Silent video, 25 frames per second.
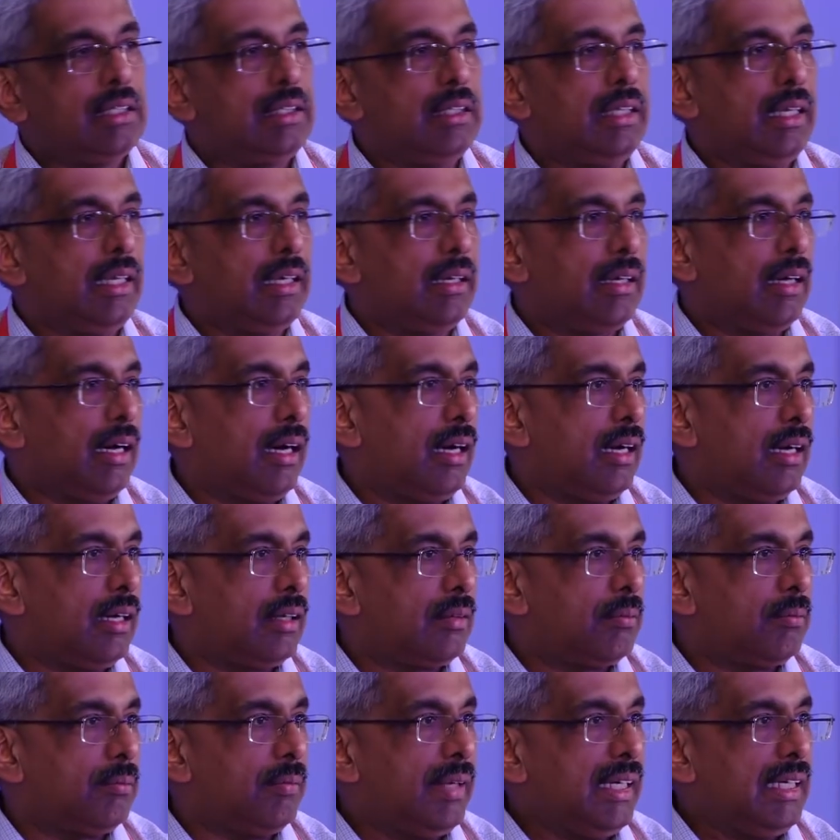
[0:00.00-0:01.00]
There are
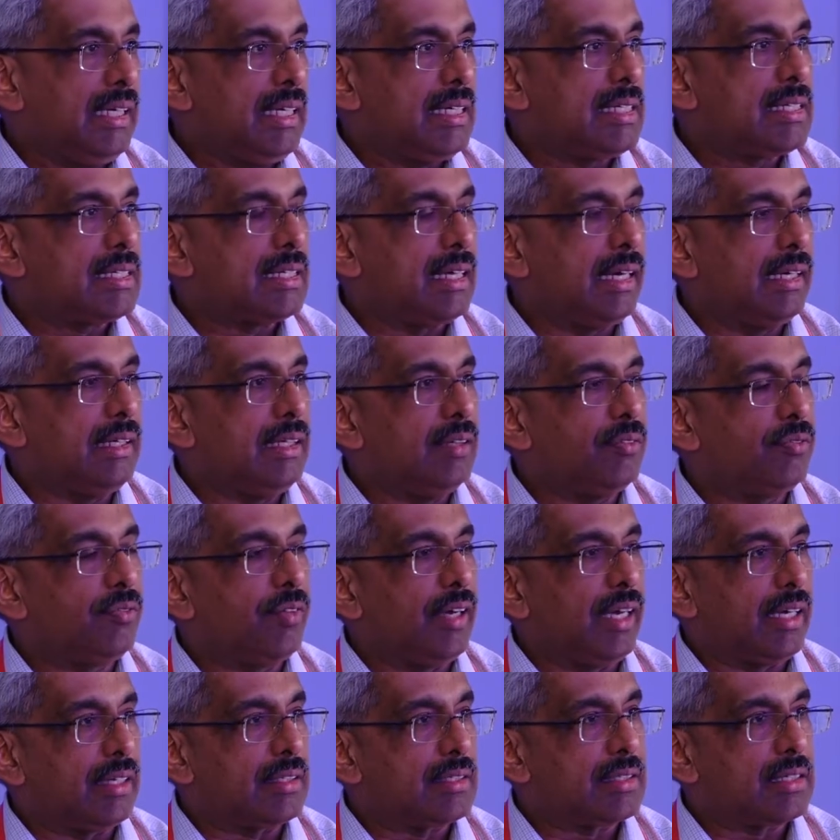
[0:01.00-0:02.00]
many side
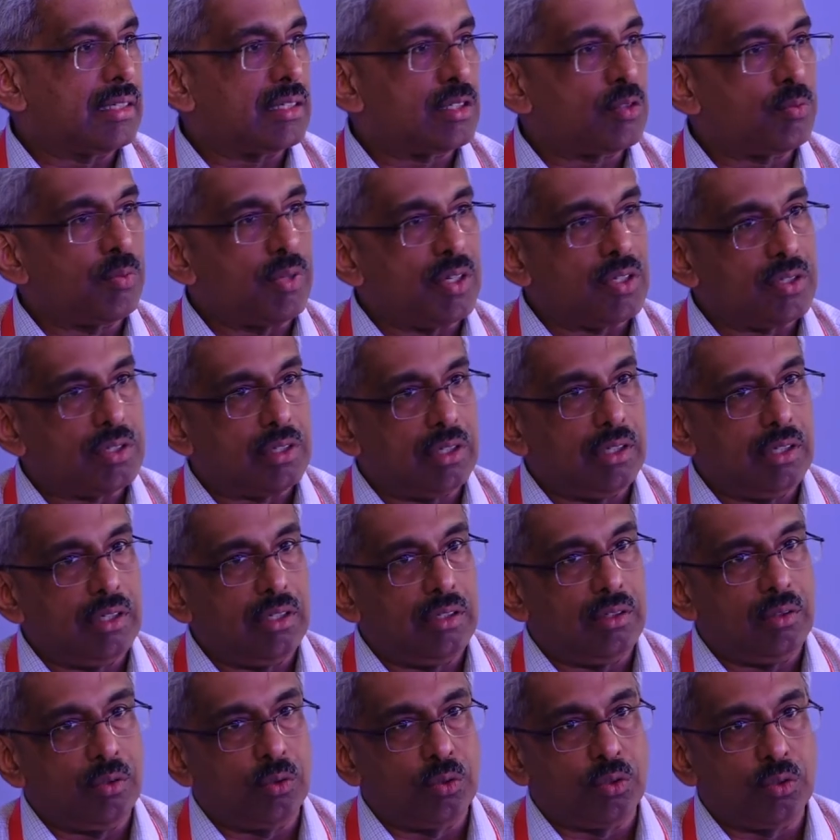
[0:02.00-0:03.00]
effects, especially
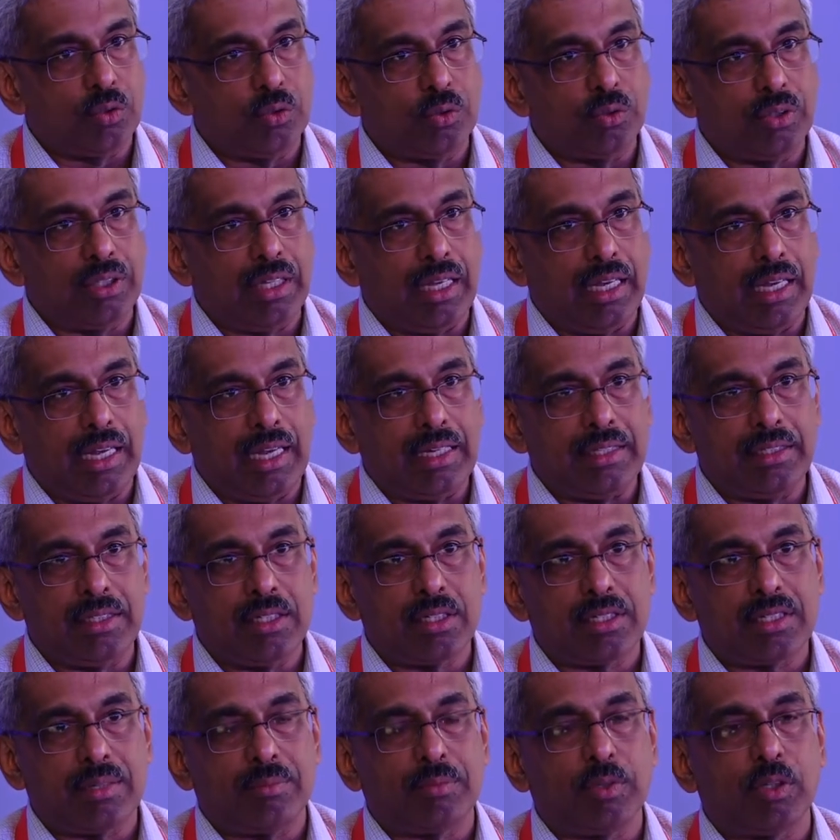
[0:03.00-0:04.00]
due to the
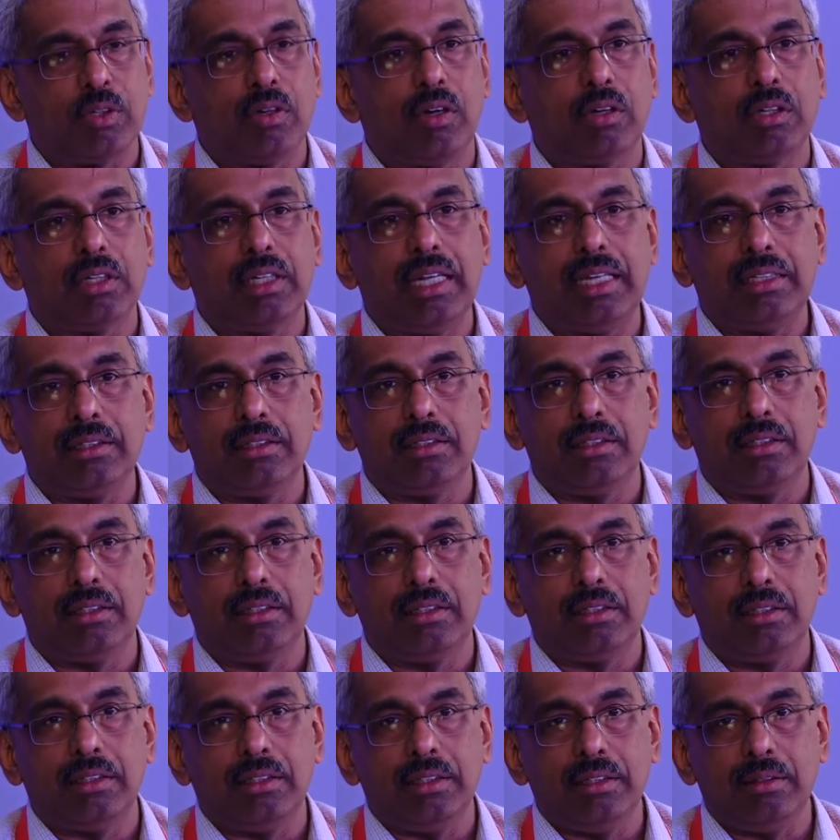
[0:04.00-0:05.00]
anti-streptococcal
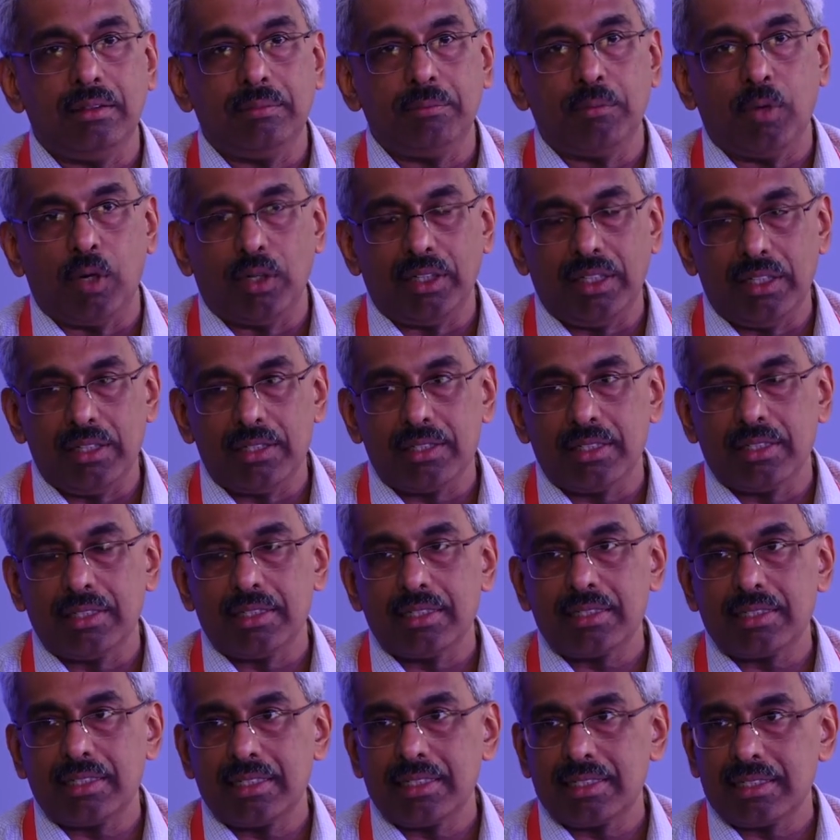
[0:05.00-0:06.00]
antibodies in
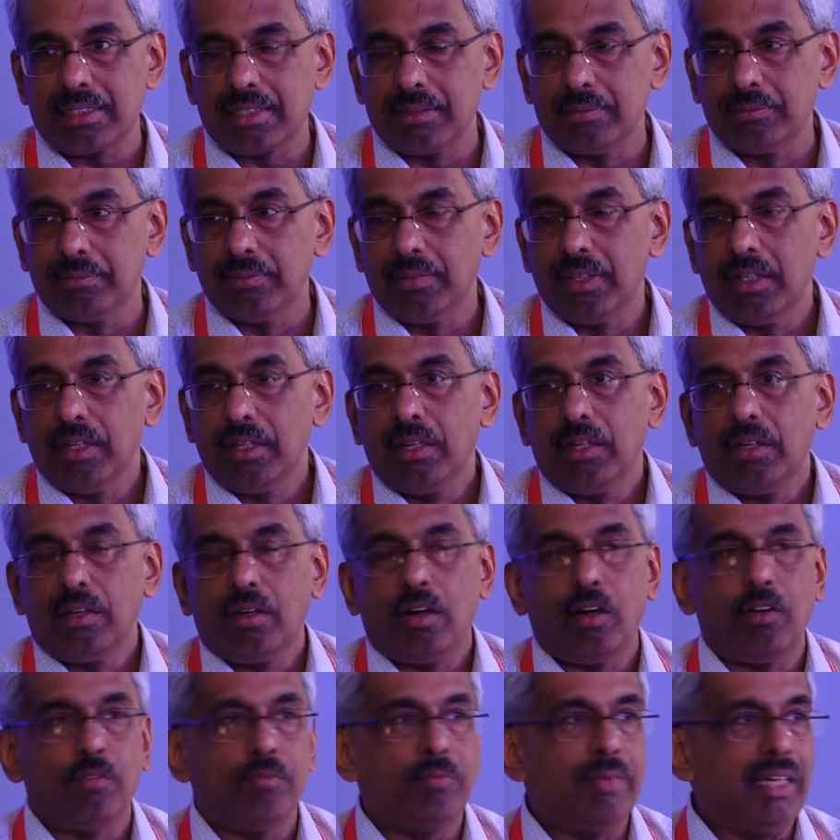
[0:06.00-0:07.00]
the system
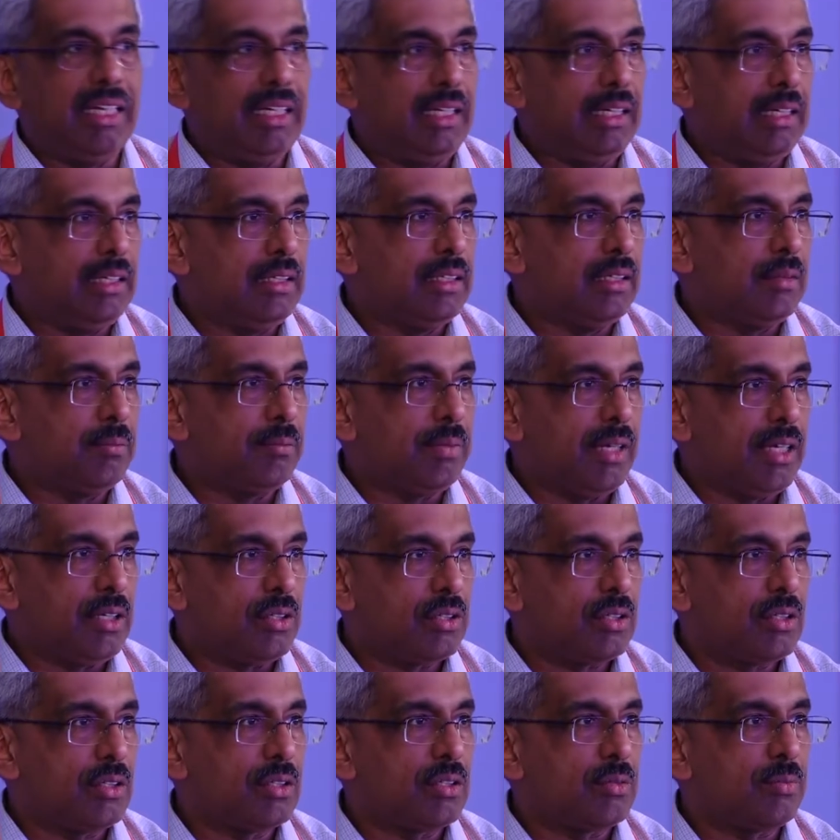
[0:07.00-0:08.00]
of many Indian
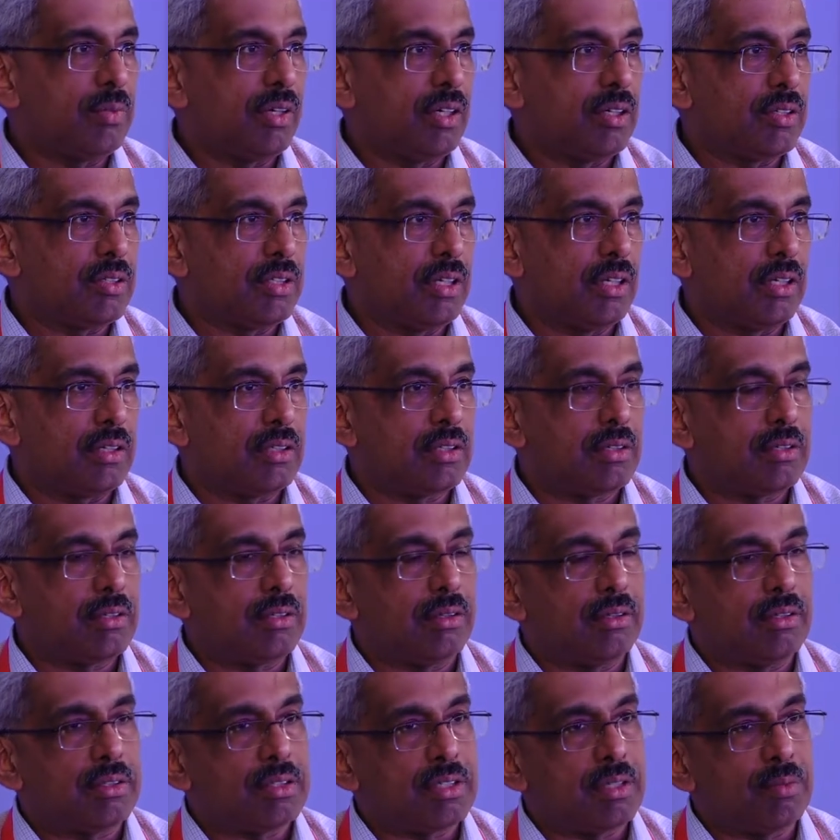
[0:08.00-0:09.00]
patients because they are
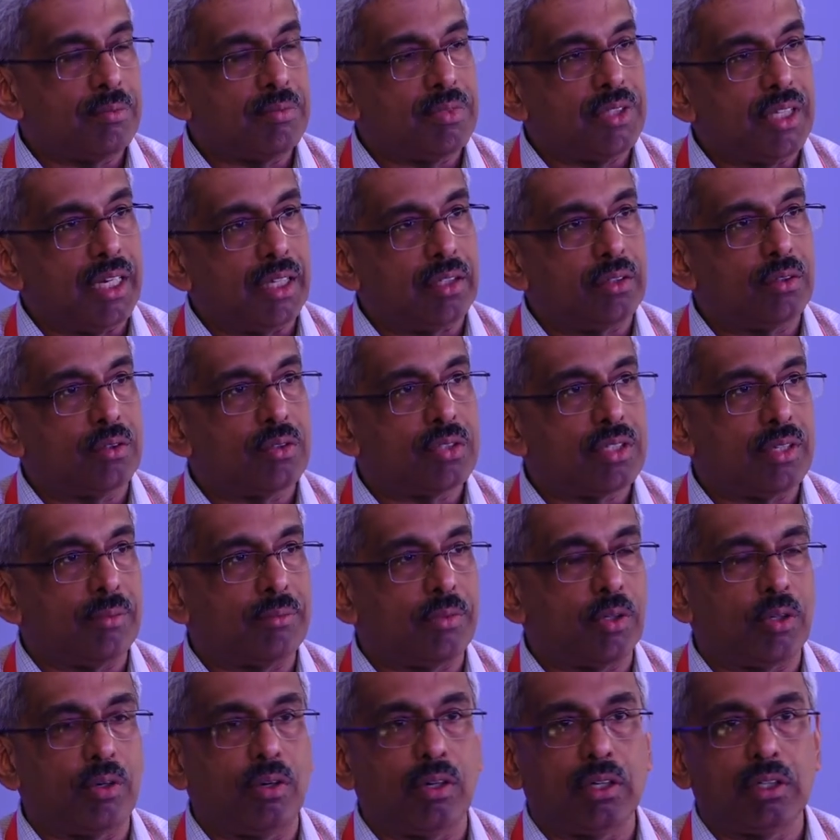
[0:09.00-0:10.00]
subject to
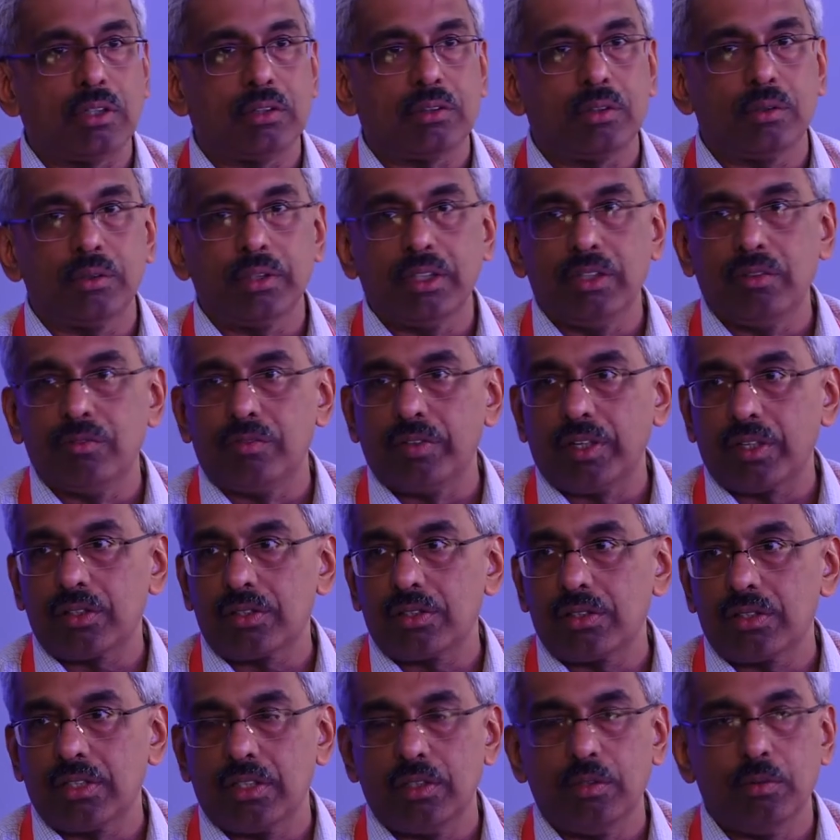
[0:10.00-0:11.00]
streptococcal throat
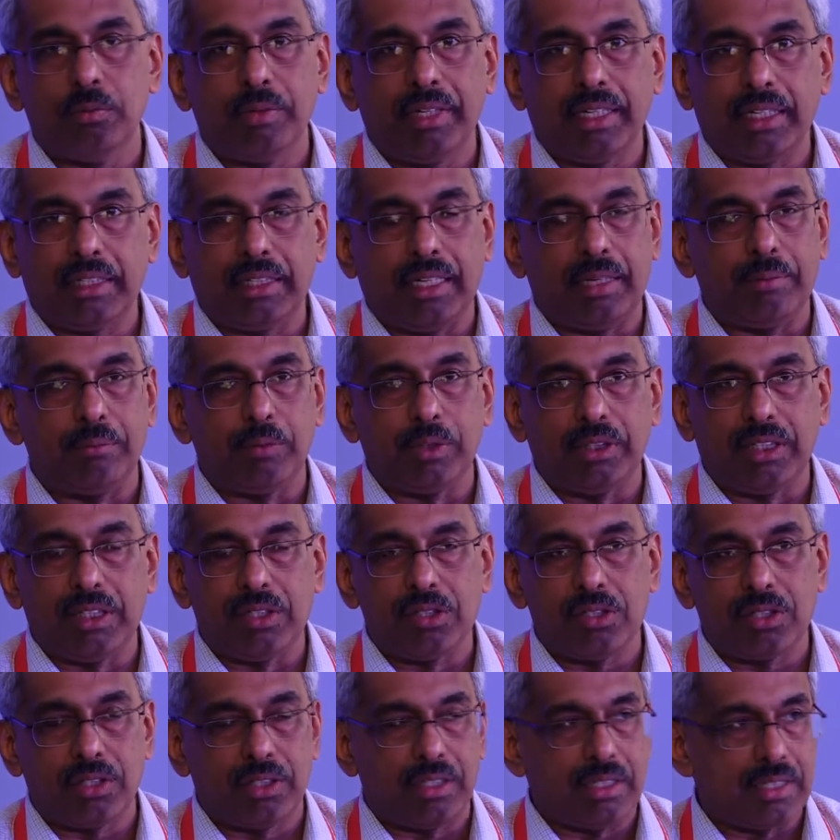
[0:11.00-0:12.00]
infections and you may get
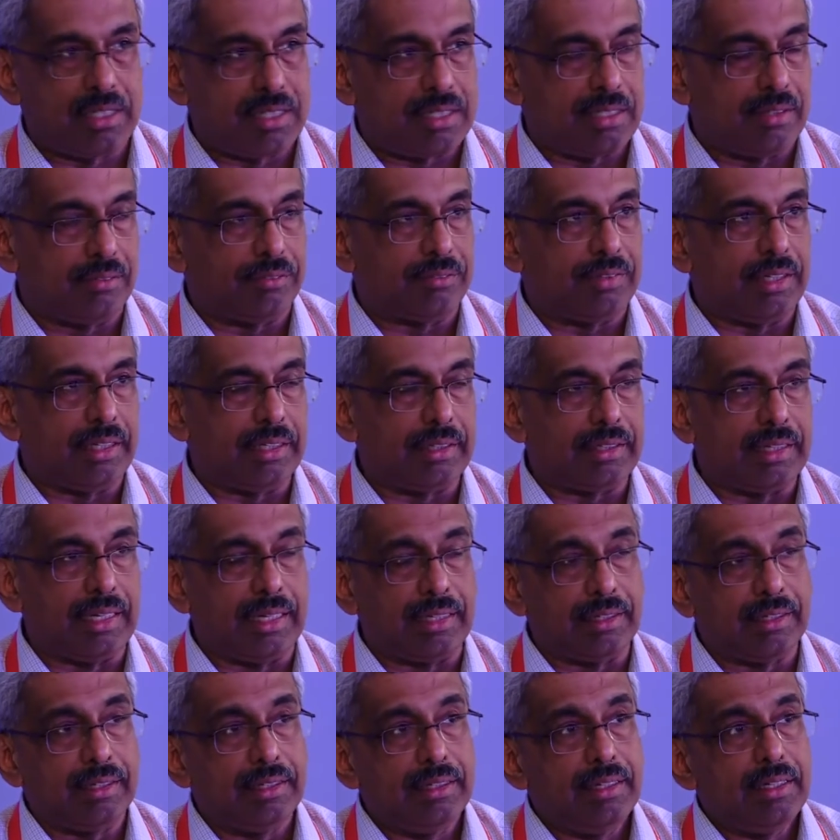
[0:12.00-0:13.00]
hypertension and stuff like
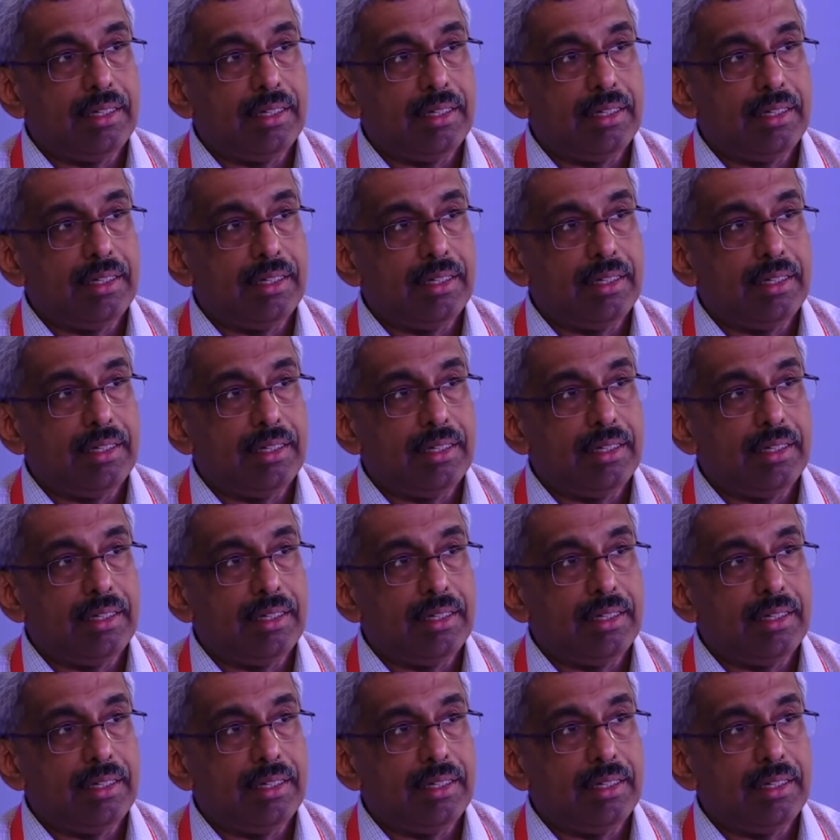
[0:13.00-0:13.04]
that.